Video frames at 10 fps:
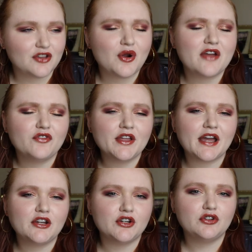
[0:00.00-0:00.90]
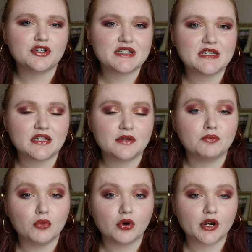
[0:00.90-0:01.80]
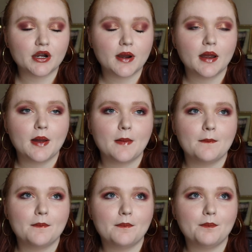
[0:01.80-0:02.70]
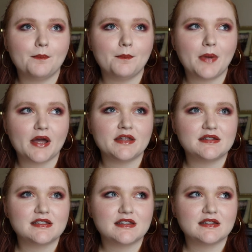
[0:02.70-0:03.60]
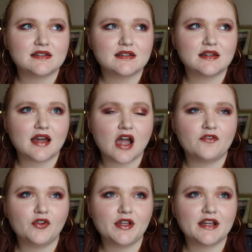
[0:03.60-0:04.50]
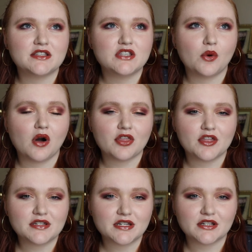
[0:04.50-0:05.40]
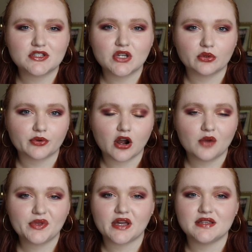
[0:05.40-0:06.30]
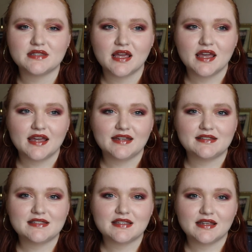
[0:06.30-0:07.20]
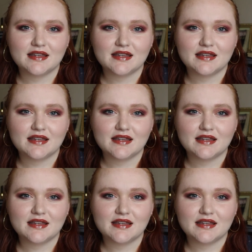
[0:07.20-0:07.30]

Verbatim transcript: You know, I feel like I could critique it more, but I feel like it's so authentic and so raw because it's